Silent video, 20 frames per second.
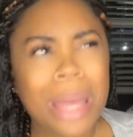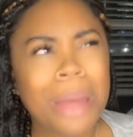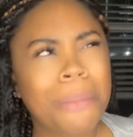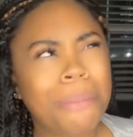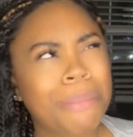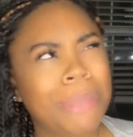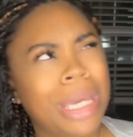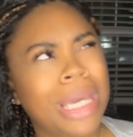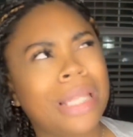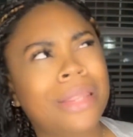
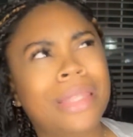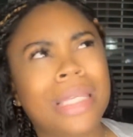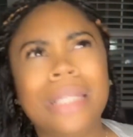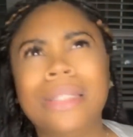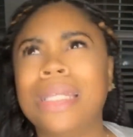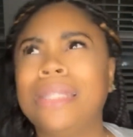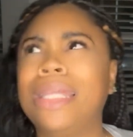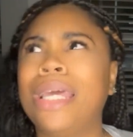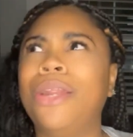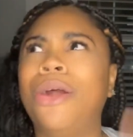Men
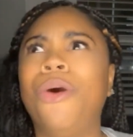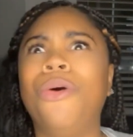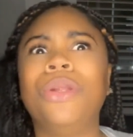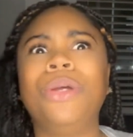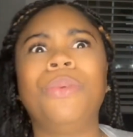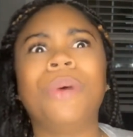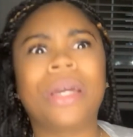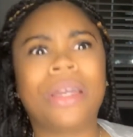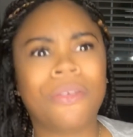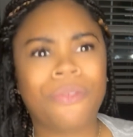think that they the only
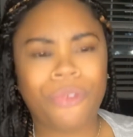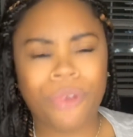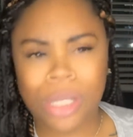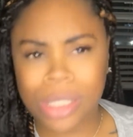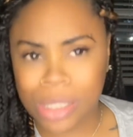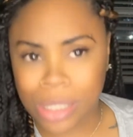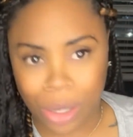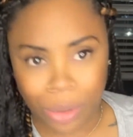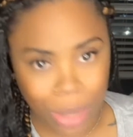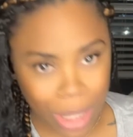one can
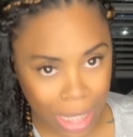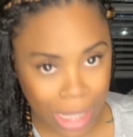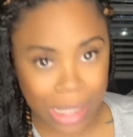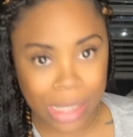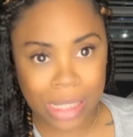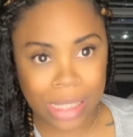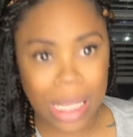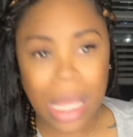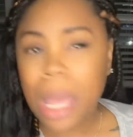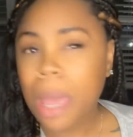friend zone
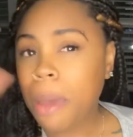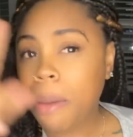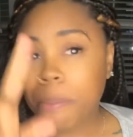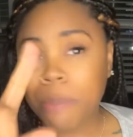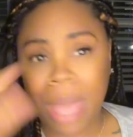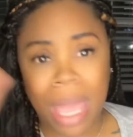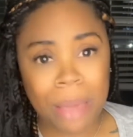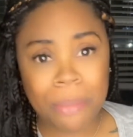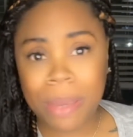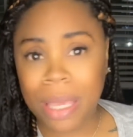us.
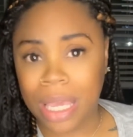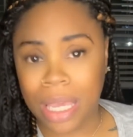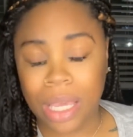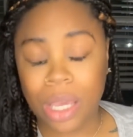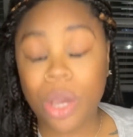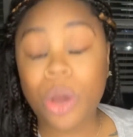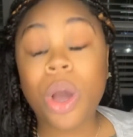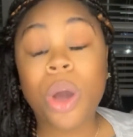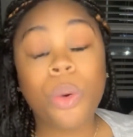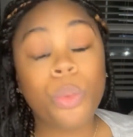Baby,
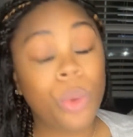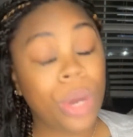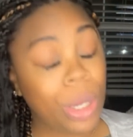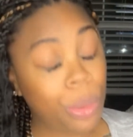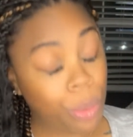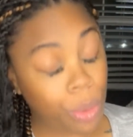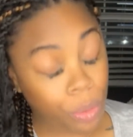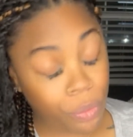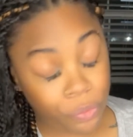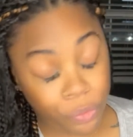we
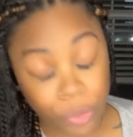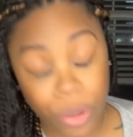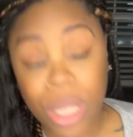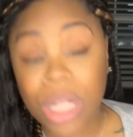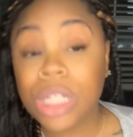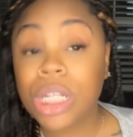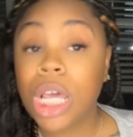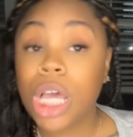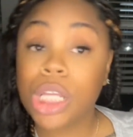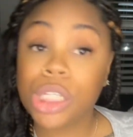will
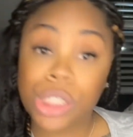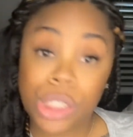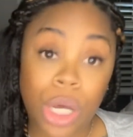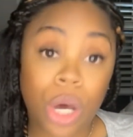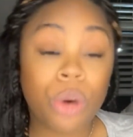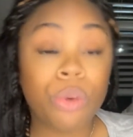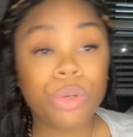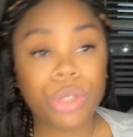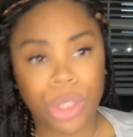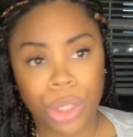friend
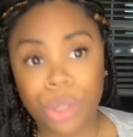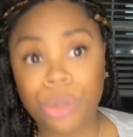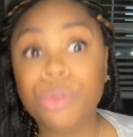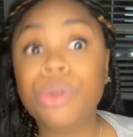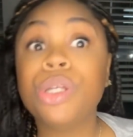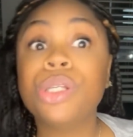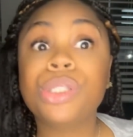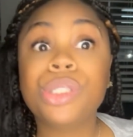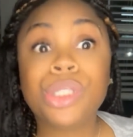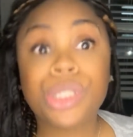zone
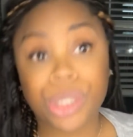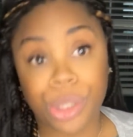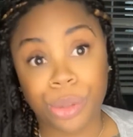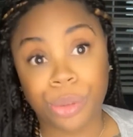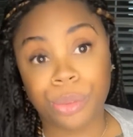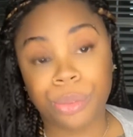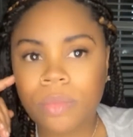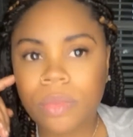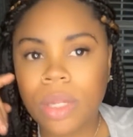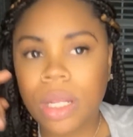you too.
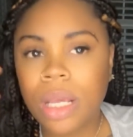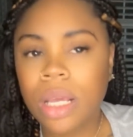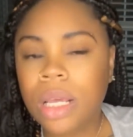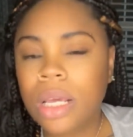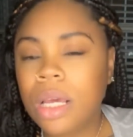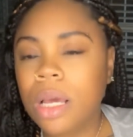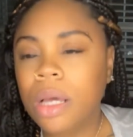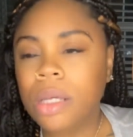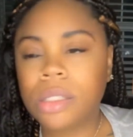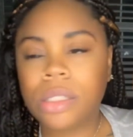
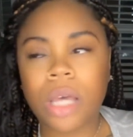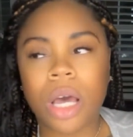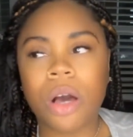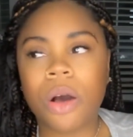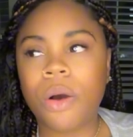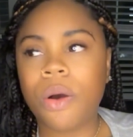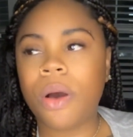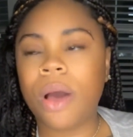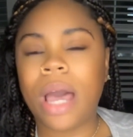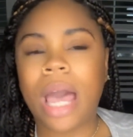
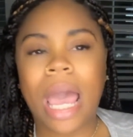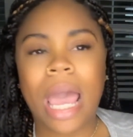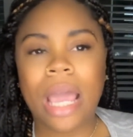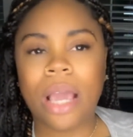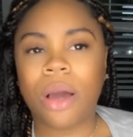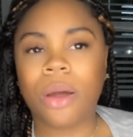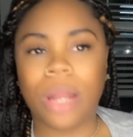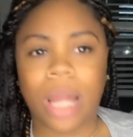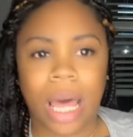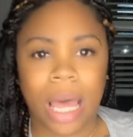So I
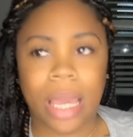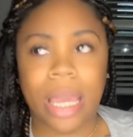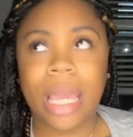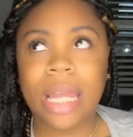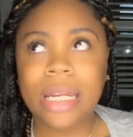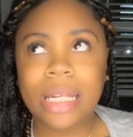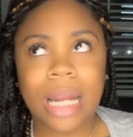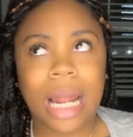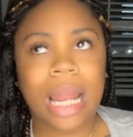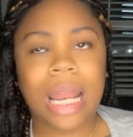ain't gonna lie.
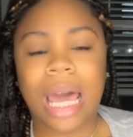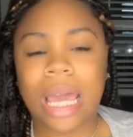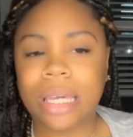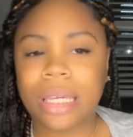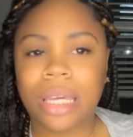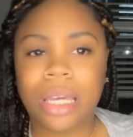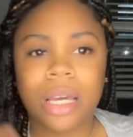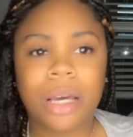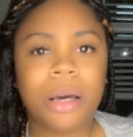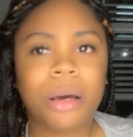And did I like
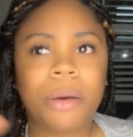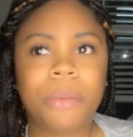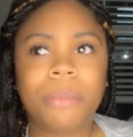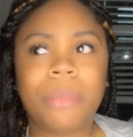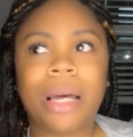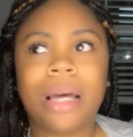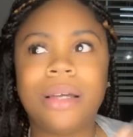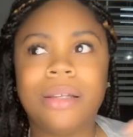him?